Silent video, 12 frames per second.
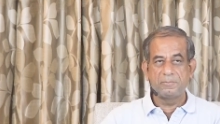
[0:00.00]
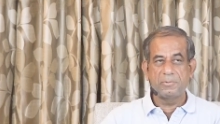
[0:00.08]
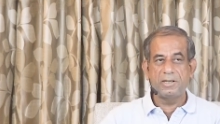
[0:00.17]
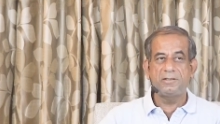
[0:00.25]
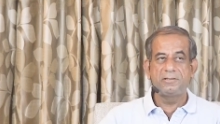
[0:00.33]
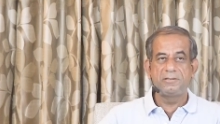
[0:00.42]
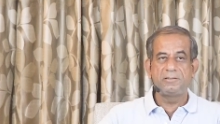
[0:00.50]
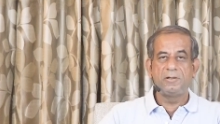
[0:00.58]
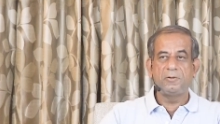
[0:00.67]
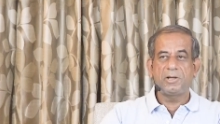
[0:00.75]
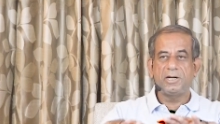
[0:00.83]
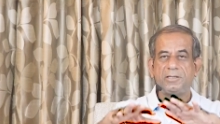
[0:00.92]
But
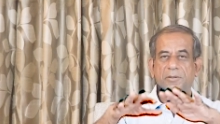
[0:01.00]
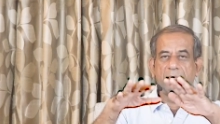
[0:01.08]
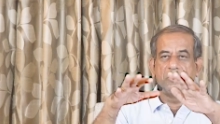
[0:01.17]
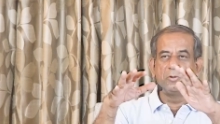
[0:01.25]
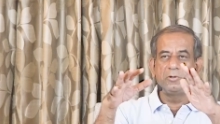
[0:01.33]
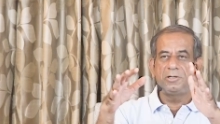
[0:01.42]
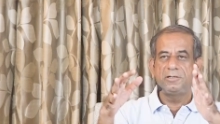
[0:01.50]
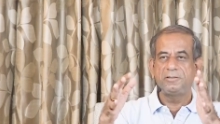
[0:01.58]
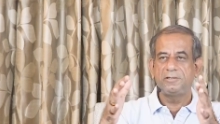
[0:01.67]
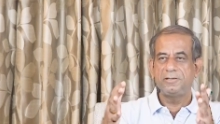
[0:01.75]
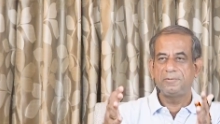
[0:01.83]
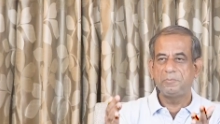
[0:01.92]
look at the boat
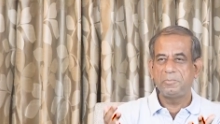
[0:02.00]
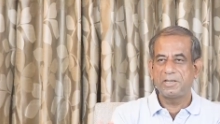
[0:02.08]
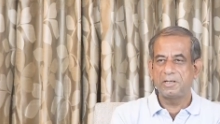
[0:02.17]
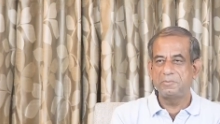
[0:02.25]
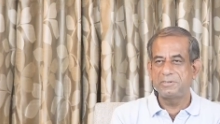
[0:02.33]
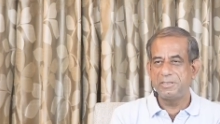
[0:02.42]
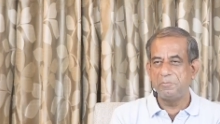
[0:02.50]
becomes